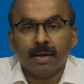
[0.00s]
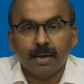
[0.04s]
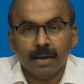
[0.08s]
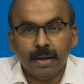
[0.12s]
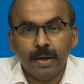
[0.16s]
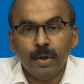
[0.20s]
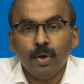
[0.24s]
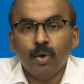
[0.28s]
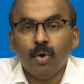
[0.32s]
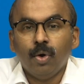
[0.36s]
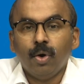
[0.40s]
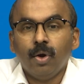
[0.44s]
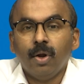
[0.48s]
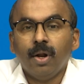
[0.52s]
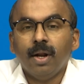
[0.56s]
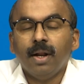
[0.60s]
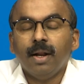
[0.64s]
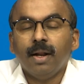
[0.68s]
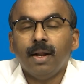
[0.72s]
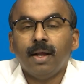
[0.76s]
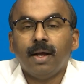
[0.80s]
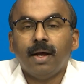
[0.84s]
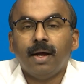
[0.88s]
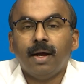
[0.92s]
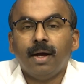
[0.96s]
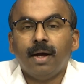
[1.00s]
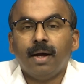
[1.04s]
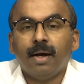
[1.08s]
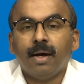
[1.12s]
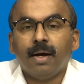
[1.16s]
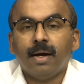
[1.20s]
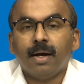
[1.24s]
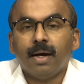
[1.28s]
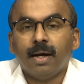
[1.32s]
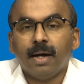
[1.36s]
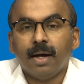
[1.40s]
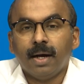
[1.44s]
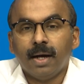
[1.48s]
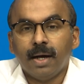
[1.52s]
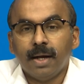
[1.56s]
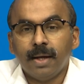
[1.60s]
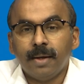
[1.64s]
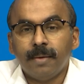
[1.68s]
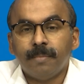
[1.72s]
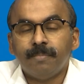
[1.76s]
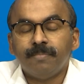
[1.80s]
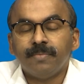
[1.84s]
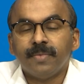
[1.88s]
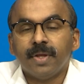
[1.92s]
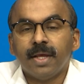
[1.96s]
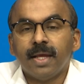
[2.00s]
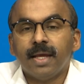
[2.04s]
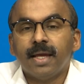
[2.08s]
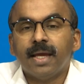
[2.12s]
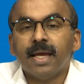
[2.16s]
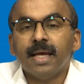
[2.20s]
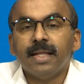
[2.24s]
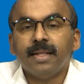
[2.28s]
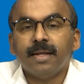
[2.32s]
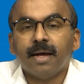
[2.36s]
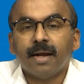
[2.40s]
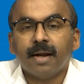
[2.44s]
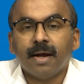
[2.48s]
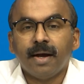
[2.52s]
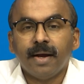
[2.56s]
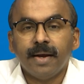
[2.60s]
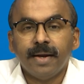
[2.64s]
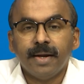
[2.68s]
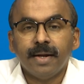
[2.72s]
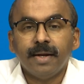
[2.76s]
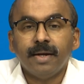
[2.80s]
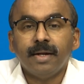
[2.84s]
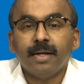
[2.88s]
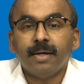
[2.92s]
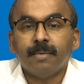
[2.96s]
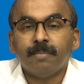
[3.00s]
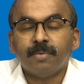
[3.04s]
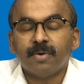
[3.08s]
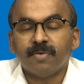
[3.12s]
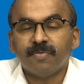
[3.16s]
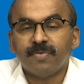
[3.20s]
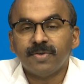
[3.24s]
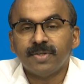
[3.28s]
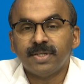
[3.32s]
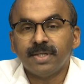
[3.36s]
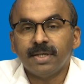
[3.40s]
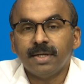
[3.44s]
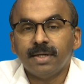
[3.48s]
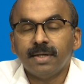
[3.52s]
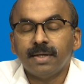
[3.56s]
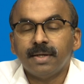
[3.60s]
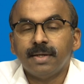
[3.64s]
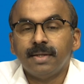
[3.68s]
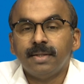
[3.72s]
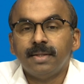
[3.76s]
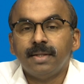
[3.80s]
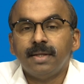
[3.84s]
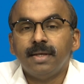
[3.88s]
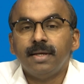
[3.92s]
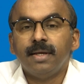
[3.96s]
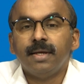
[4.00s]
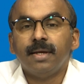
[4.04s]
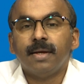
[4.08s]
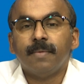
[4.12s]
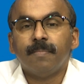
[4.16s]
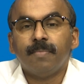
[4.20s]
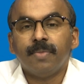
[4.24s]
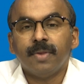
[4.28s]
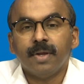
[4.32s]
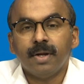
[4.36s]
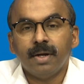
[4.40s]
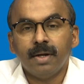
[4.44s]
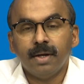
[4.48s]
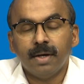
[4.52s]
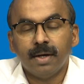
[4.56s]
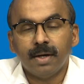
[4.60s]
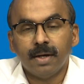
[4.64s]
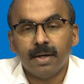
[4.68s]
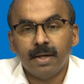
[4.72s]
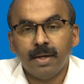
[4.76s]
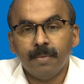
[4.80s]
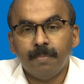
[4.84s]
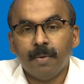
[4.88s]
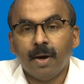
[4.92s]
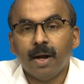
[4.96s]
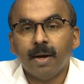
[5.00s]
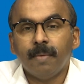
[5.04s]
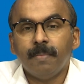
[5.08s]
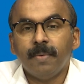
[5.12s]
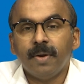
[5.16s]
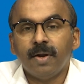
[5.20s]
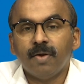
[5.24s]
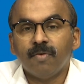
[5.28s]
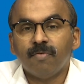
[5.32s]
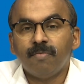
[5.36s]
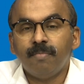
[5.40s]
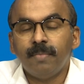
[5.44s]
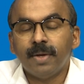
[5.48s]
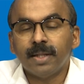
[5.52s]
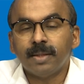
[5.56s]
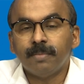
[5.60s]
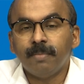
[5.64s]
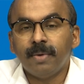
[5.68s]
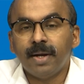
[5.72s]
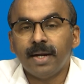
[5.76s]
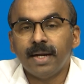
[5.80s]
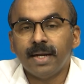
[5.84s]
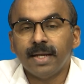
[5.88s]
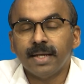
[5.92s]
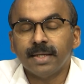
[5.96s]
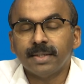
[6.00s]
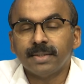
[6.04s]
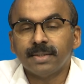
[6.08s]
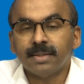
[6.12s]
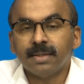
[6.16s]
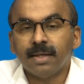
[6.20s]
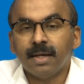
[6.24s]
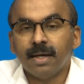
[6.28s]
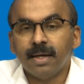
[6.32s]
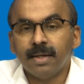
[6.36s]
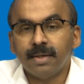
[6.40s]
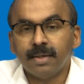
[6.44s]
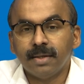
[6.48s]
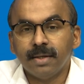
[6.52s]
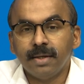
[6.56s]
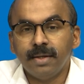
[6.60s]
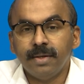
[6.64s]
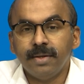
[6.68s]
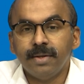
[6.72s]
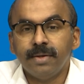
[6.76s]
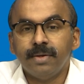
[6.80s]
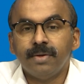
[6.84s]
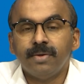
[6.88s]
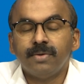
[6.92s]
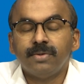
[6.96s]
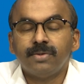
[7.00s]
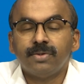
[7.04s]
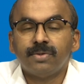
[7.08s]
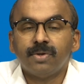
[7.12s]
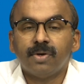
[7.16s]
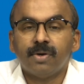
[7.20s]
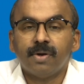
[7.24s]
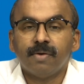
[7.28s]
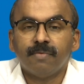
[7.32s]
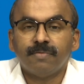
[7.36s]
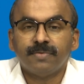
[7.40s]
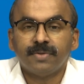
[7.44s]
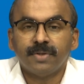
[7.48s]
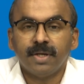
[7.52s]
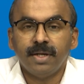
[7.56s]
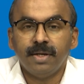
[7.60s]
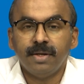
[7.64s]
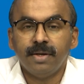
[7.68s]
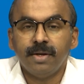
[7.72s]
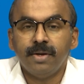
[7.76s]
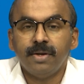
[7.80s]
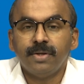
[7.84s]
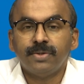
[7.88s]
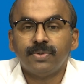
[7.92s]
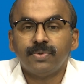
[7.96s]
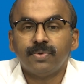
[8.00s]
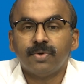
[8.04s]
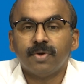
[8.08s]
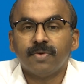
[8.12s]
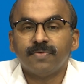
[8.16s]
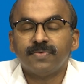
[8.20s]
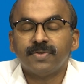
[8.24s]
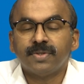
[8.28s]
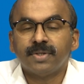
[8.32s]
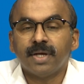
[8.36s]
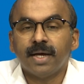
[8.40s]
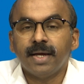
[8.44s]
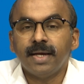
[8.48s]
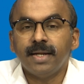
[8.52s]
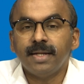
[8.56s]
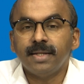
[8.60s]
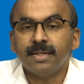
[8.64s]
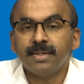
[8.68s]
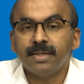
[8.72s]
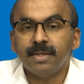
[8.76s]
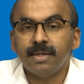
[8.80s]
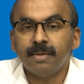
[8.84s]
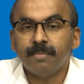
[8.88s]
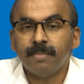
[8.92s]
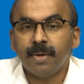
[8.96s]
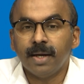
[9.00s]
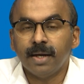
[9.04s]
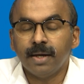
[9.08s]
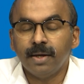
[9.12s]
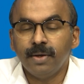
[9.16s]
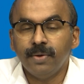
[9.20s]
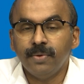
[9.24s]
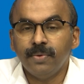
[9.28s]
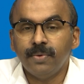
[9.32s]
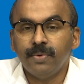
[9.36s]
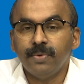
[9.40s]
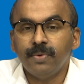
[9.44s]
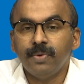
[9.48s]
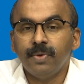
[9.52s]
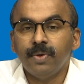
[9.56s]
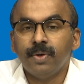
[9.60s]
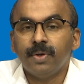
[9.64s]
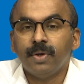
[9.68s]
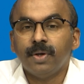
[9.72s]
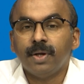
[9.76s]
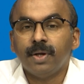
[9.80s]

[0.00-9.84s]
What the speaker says: Hello all, I am E. K. Narayanan, a professor in the Department of Mathematics at Indian Institute of Science in Bangalore.